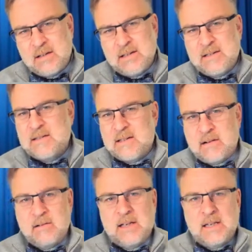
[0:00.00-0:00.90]

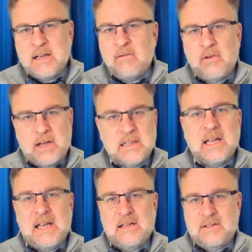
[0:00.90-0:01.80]
necessarily any right
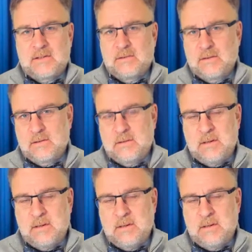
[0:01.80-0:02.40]
answers.